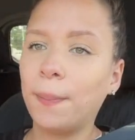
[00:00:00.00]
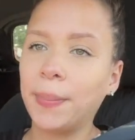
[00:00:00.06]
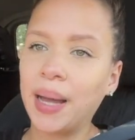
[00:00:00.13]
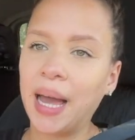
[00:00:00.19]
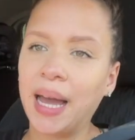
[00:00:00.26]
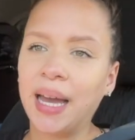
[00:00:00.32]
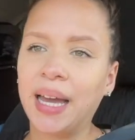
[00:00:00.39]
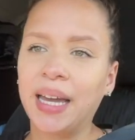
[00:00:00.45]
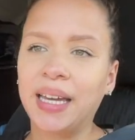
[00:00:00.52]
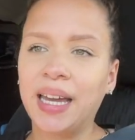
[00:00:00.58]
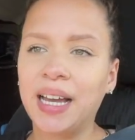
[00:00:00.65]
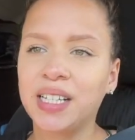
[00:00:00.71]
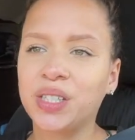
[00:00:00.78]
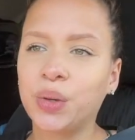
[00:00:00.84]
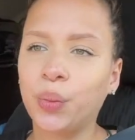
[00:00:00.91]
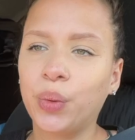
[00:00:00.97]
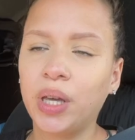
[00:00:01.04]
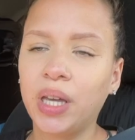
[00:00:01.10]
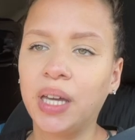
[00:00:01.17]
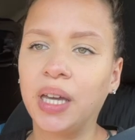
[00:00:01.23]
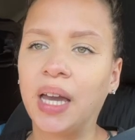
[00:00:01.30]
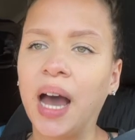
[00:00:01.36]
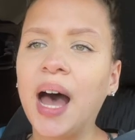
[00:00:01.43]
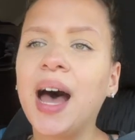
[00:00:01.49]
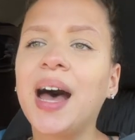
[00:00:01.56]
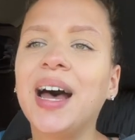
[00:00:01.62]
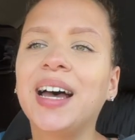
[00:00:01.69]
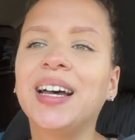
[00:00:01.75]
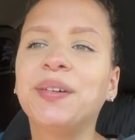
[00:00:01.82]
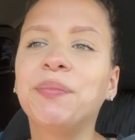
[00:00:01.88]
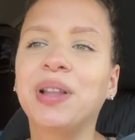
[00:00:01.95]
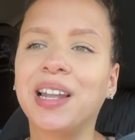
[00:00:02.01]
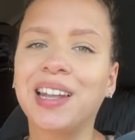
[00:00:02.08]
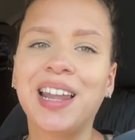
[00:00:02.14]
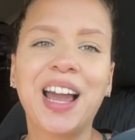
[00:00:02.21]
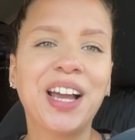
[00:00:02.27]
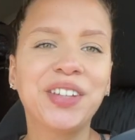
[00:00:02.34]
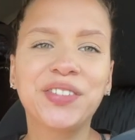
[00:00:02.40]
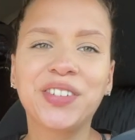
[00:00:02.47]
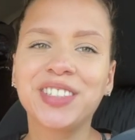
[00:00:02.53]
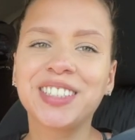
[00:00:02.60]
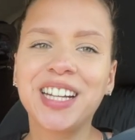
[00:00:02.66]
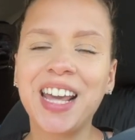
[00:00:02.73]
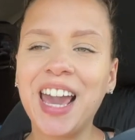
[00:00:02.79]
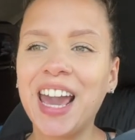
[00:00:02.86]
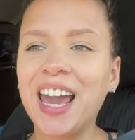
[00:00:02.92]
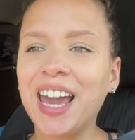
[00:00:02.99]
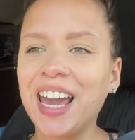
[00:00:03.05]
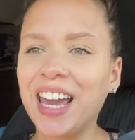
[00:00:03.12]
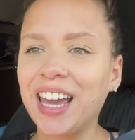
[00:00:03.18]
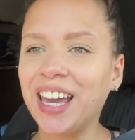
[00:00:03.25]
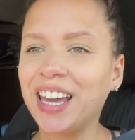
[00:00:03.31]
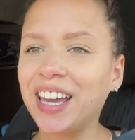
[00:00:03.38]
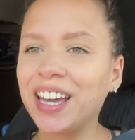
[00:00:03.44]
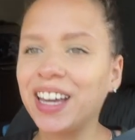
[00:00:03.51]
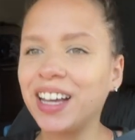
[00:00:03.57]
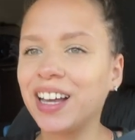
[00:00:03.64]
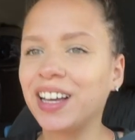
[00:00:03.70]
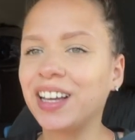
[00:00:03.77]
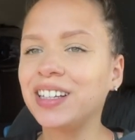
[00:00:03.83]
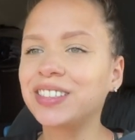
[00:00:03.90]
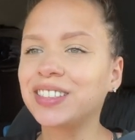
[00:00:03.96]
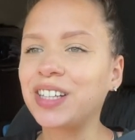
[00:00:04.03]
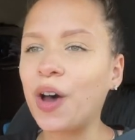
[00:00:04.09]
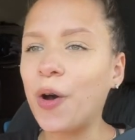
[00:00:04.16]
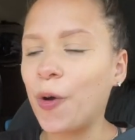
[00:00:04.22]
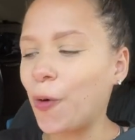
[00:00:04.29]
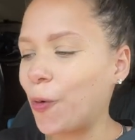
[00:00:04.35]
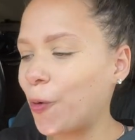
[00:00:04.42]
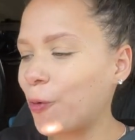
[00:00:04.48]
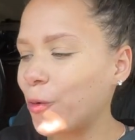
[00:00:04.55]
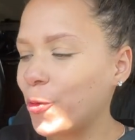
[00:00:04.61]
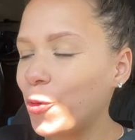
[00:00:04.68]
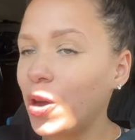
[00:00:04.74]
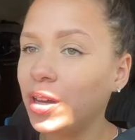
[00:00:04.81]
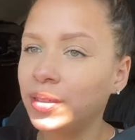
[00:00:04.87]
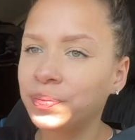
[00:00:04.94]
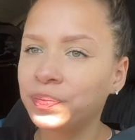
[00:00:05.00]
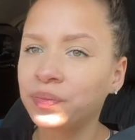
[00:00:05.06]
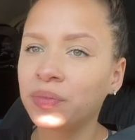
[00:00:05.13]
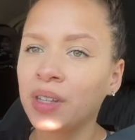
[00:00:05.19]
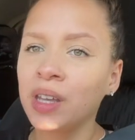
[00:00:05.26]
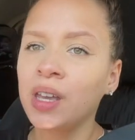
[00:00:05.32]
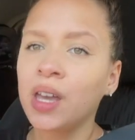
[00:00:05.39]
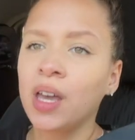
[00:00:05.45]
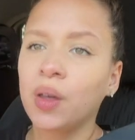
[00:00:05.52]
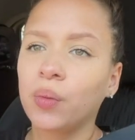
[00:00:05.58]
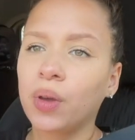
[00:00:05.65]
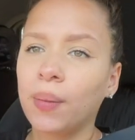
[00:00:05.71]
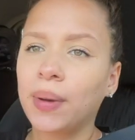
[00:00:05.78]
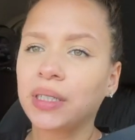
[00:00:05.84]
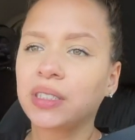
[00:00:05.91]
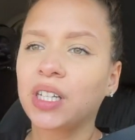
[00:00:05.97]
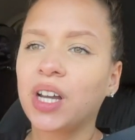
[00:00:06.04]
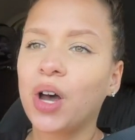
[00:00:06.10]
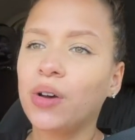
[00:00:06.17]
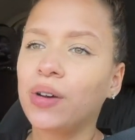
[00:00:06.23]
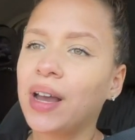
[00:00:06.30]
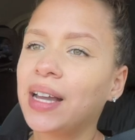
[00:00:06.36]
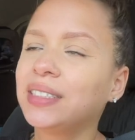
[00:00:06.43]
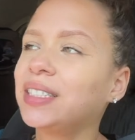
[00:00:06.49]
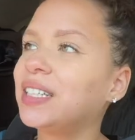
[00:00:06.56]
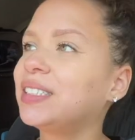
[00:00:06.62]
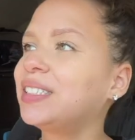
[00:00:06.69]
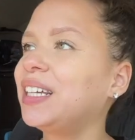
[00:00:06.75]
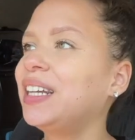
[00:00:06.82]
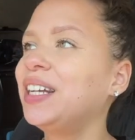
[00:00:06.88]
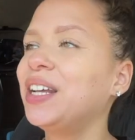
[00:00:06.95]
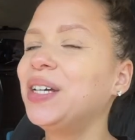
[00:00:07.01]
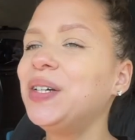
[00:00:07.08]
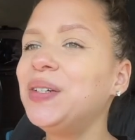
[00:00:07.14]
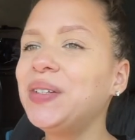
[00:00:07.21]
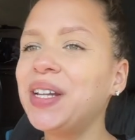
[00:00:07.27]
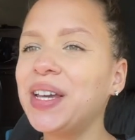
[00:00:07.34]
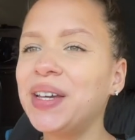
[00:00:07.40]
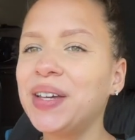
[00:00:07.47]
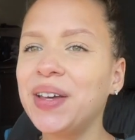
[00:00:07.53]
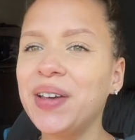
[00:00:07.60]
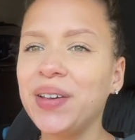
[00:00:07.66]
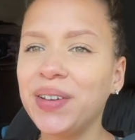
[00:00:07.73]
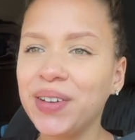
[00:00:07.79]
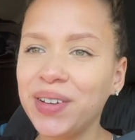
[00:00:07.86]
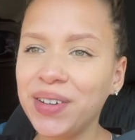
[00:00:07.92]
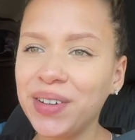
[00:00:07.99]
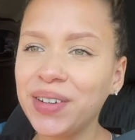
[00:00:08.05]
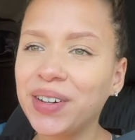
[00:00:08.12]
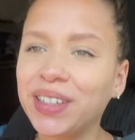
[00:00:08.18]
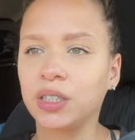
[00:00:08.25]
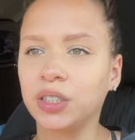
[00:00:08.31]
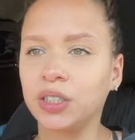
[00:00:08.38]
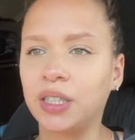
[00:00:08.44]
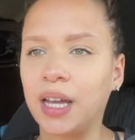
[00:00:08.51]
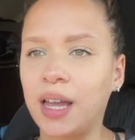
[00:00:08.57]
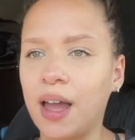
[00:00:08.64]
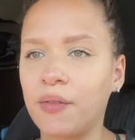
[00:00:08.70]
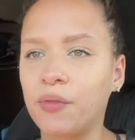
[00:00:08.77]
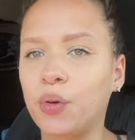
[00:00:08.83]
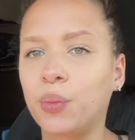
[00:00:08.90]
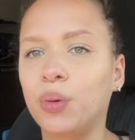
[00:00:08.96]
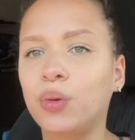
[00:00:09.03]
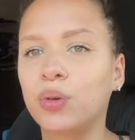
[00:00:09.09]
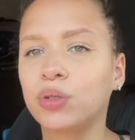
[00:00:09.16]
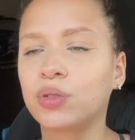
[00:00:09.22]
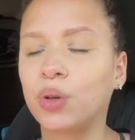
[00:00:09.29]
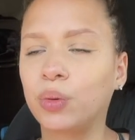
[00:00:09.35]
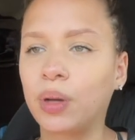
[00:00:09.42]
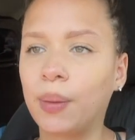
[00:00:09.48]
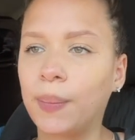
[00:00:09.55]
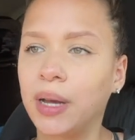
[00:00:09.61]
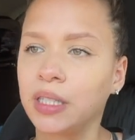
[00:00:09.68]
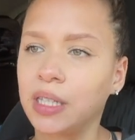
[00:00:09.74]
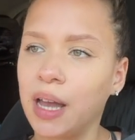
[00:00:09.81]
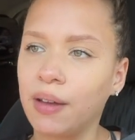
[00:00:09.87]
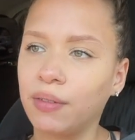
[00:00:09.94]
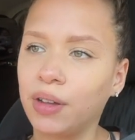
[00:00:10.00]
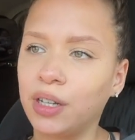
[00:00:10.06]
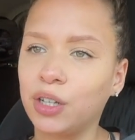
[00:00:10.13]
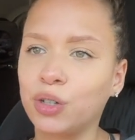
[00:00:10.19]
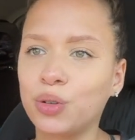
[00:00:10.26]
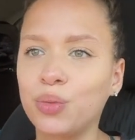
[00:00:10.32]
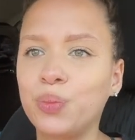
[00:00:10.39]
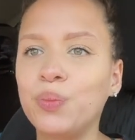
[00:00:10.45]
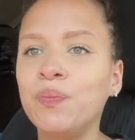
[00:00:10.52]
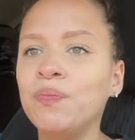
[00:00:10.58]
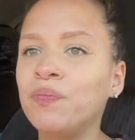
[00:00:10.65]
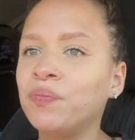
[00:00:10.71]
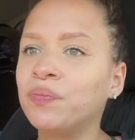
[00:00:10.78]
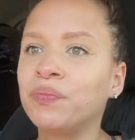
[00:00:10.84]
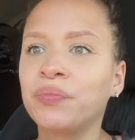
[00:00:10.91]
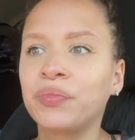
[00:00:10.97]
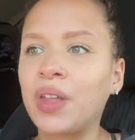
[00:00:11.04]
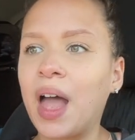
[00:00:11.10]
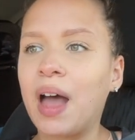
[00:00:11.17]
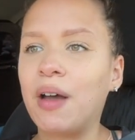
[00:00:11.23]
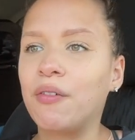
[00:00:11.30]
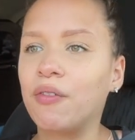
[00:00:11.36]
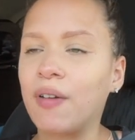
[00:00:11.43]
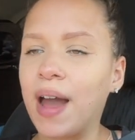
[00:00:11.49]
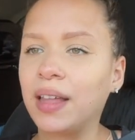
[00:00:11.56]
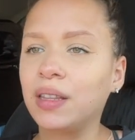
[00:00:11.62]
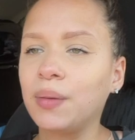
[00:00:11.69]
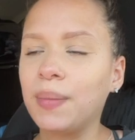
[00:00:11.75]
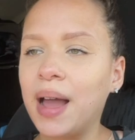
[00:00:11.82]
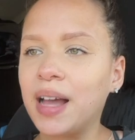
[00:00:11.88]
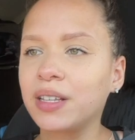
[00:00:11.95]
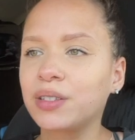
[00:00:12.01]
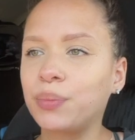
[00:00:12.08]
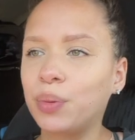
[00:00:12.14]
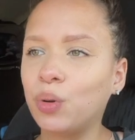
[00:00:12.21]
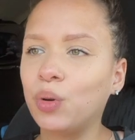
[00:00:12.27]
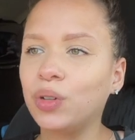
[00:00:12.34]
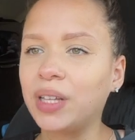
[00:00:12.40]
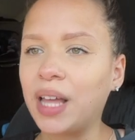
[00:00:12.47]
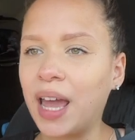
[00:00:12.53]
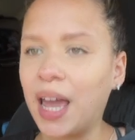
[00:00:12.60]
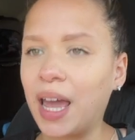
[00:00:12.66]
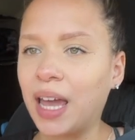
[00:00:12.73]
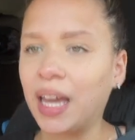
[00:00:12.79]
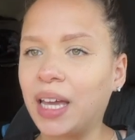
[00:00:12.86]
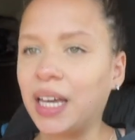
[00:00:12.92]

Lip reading: I guess we got plans for today, so we're about to go head to see Nunu. They have a pool, so we're about to have a little random ass pool day,